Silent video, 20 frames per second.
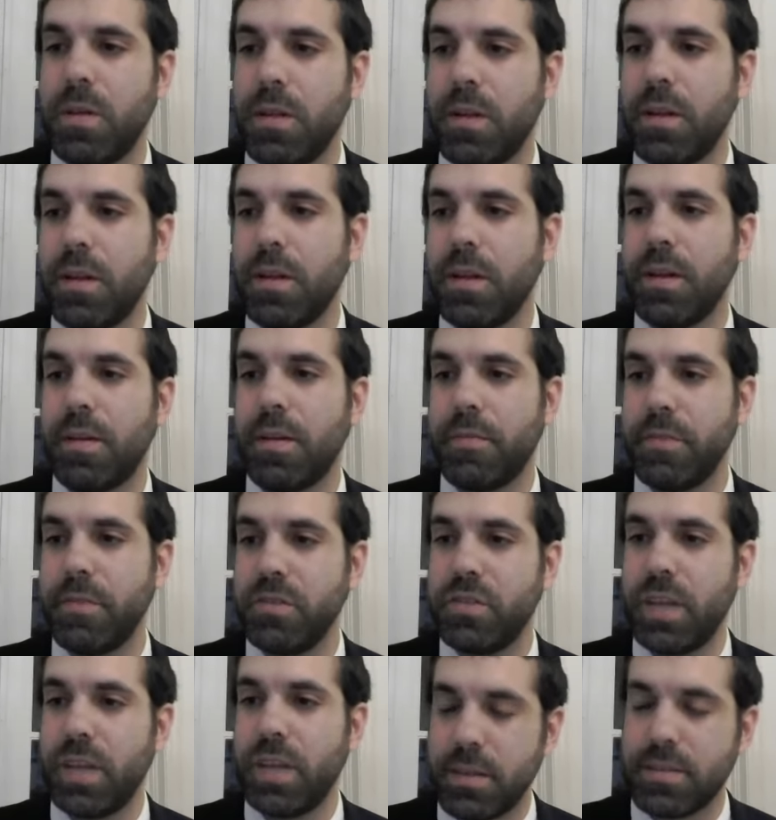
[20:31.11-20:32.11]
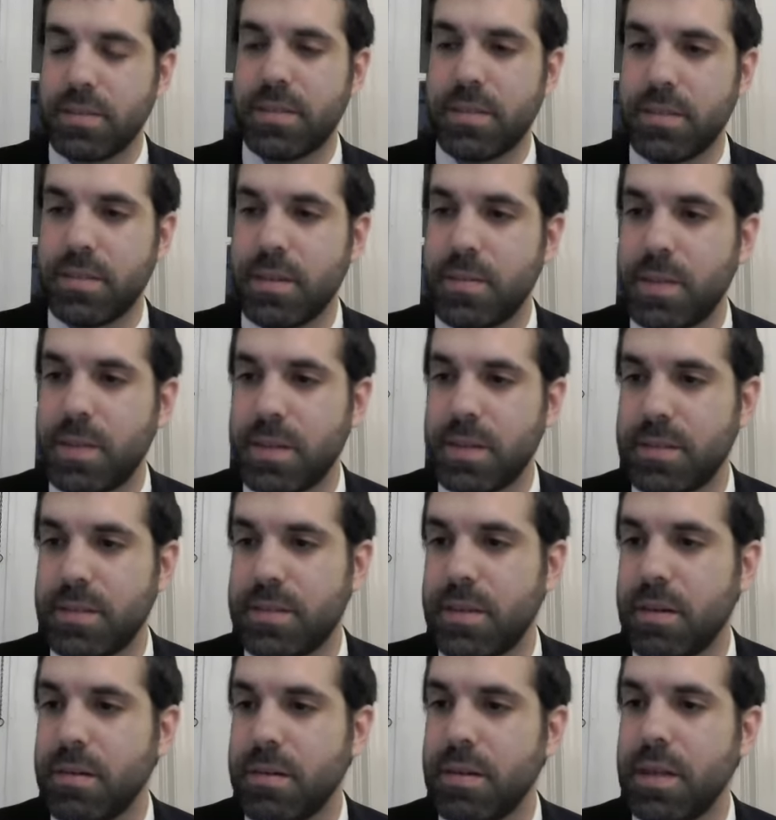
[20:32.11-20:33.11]
They didn't have a jail system
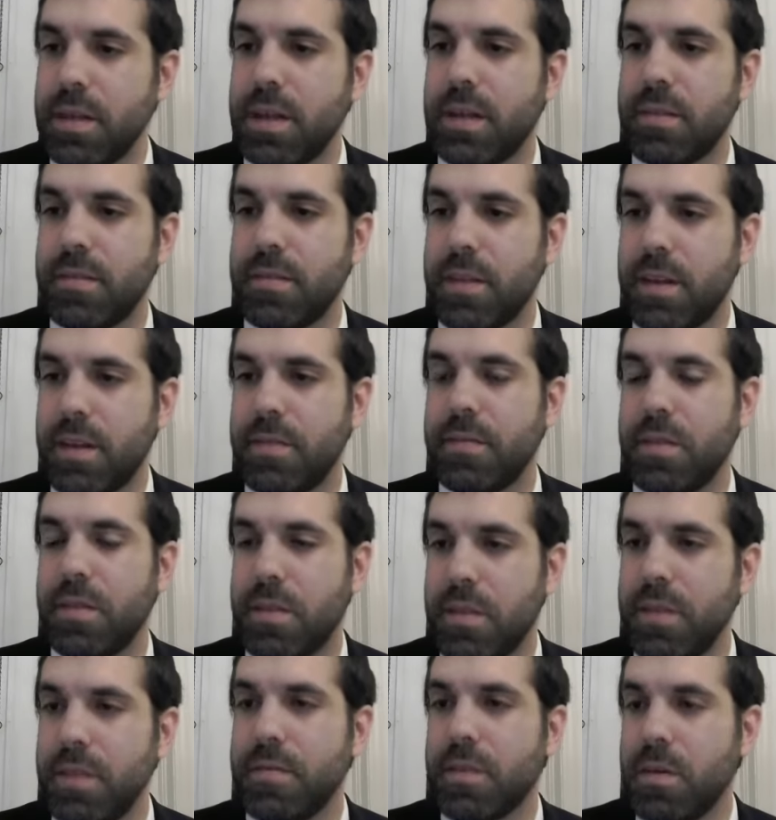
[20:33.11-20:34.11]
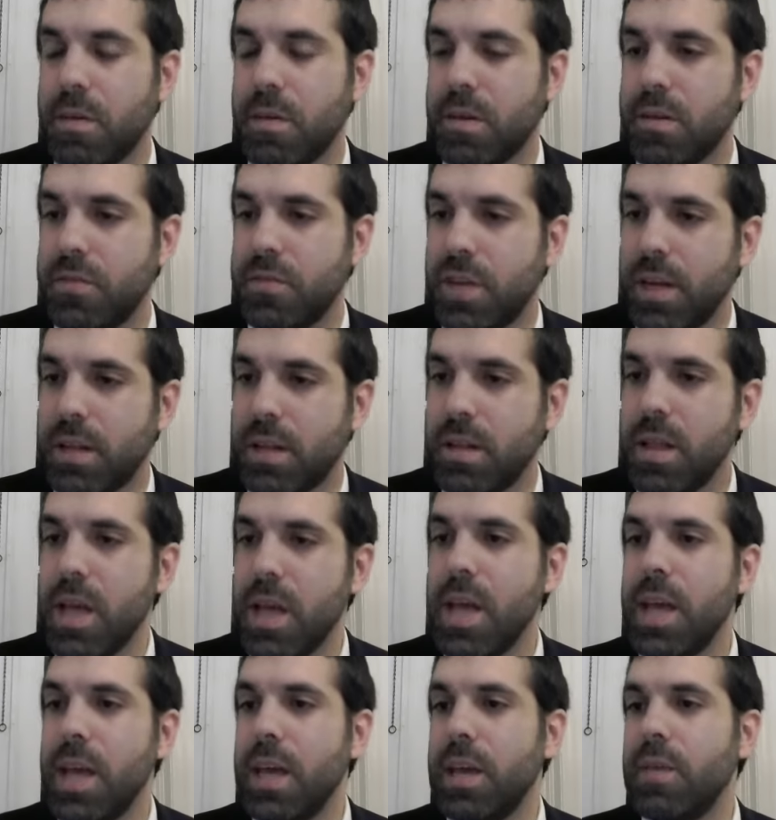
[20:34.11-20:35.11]
necessarily. Instead of the thief going to jail,
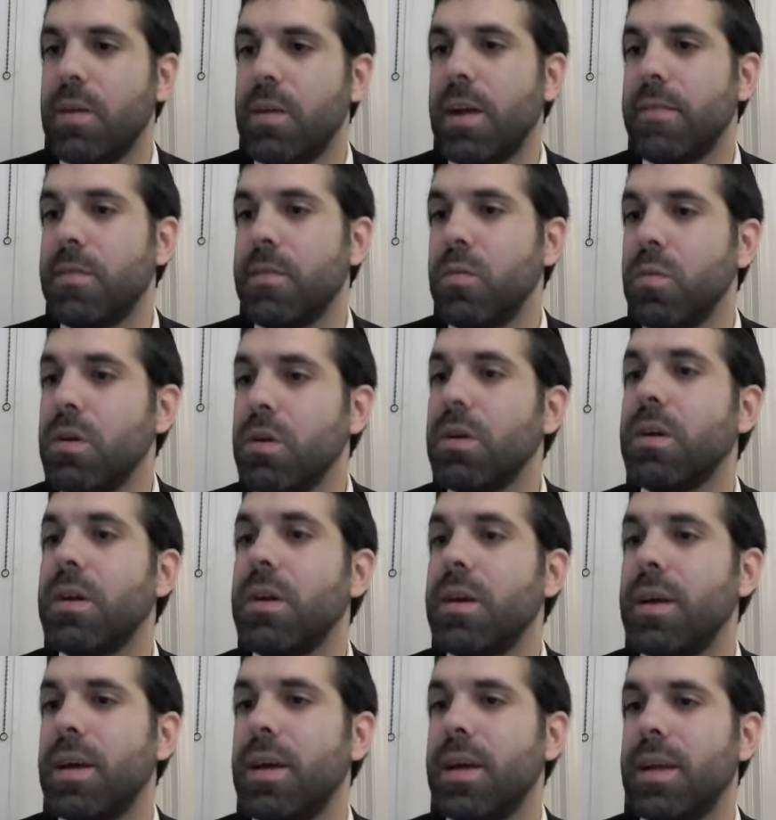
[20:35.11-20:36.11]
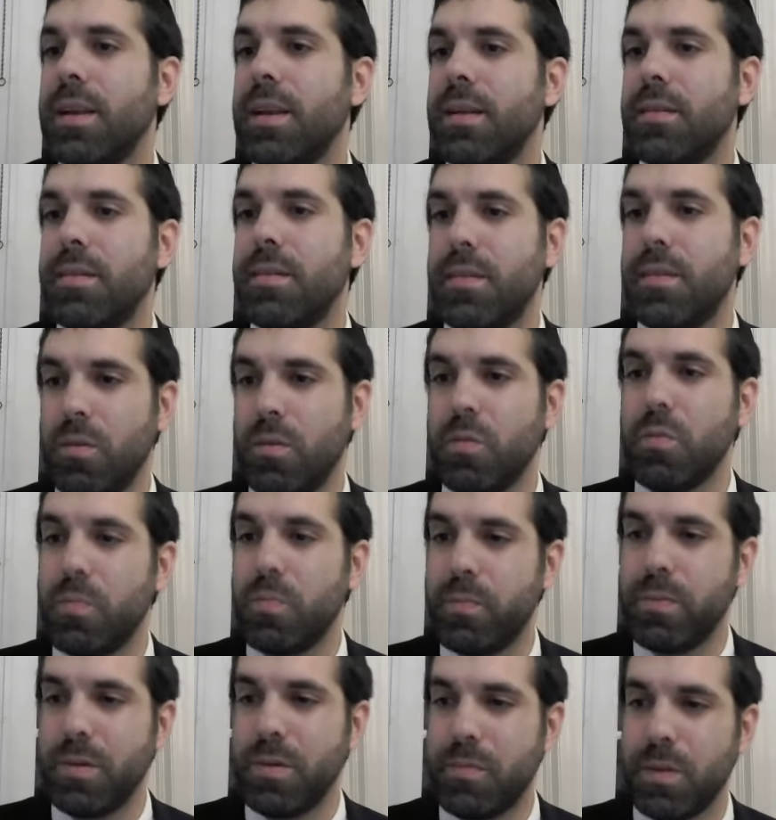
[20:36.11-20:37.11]
he would have to work and he would
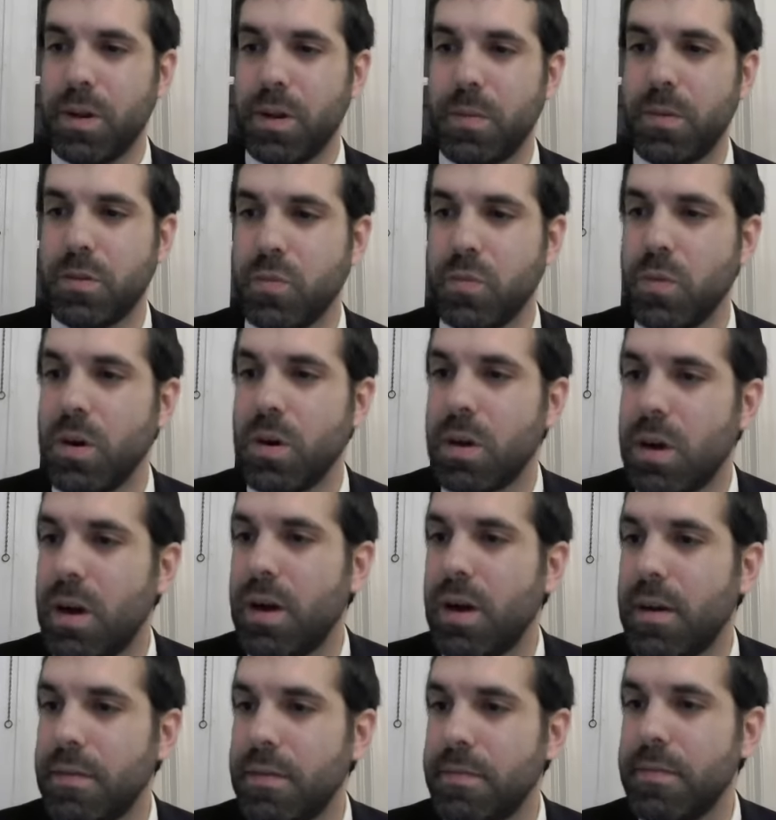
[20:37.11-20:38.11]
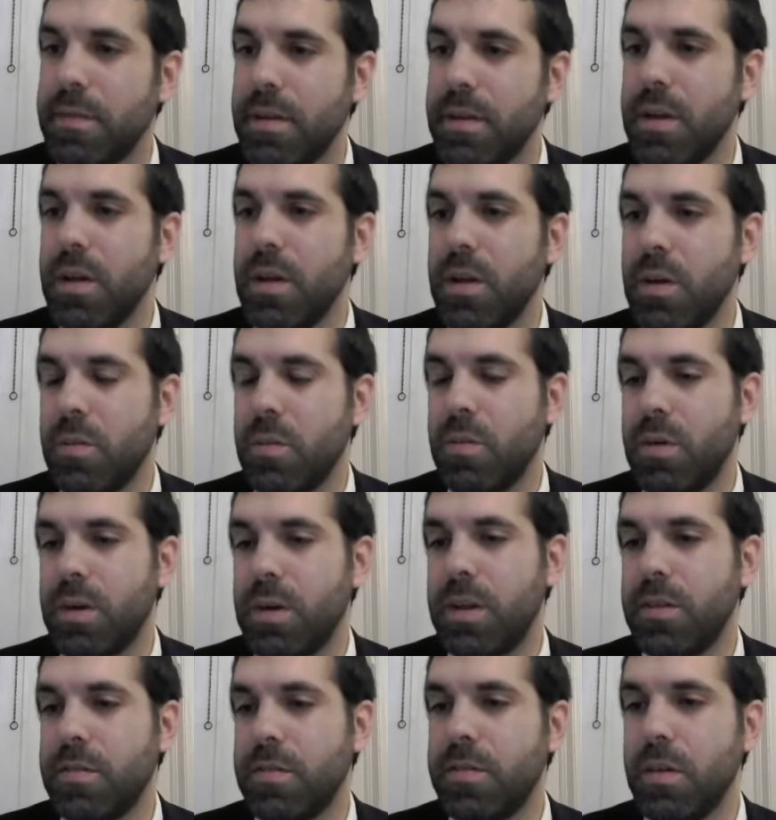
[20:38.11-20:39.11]
pretty much work off what
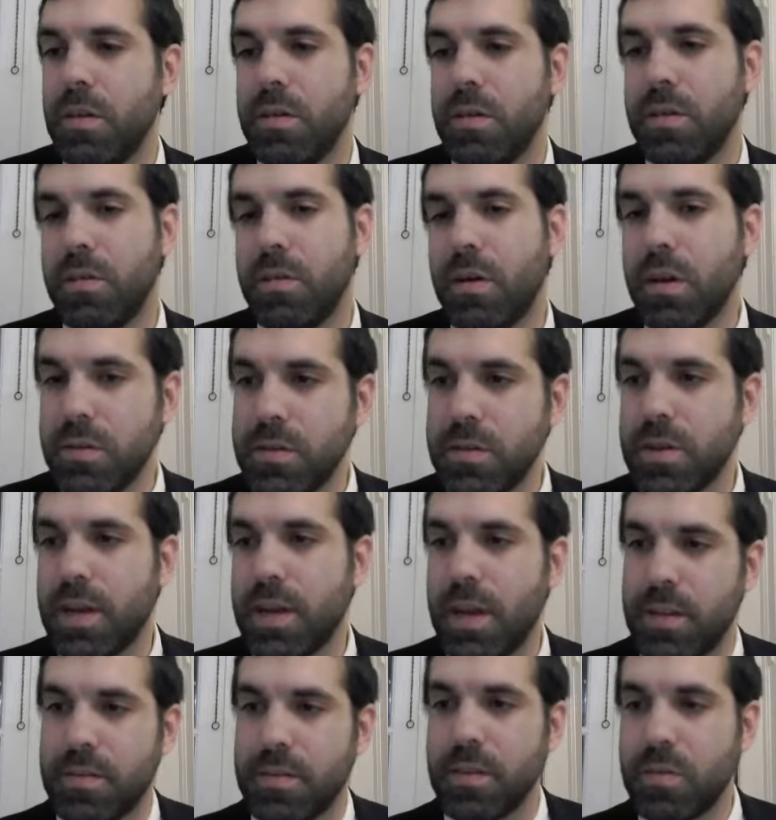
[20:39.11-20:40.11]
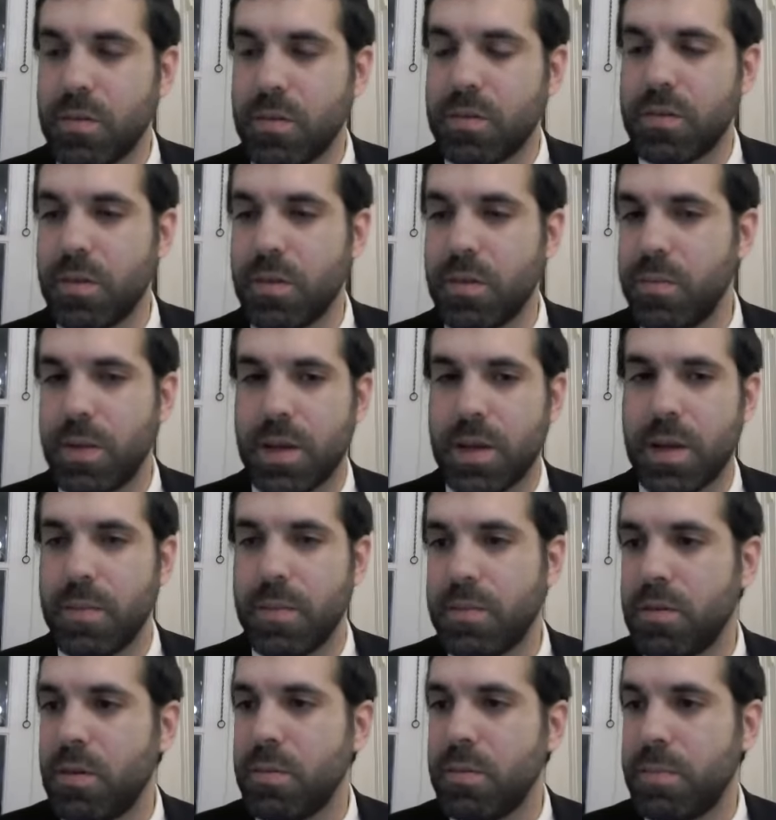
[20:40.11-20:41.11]
he stole. There were also cases where someone became
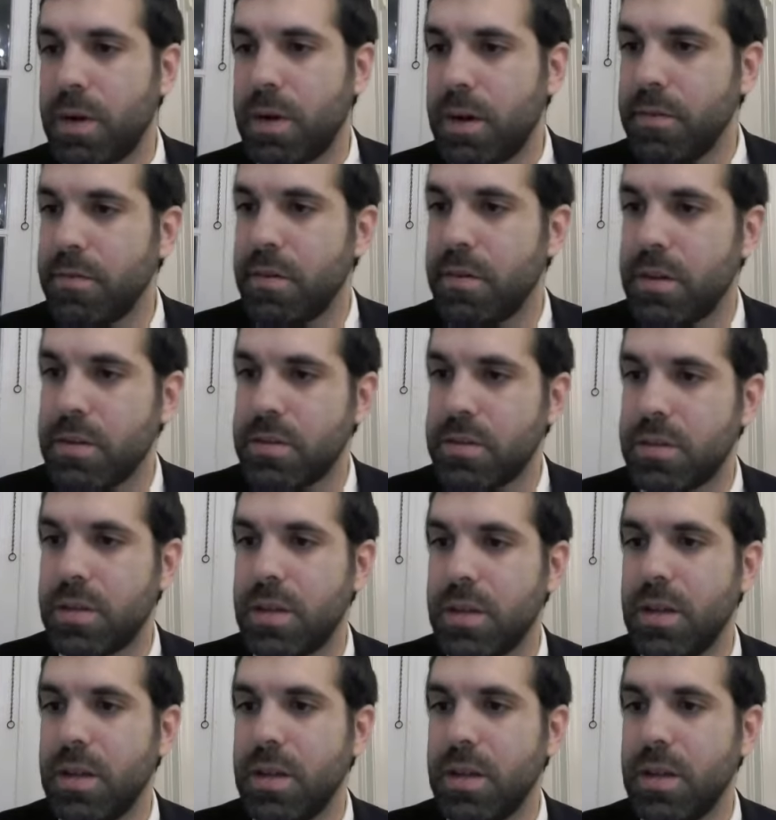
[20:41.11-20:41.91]
so impoverished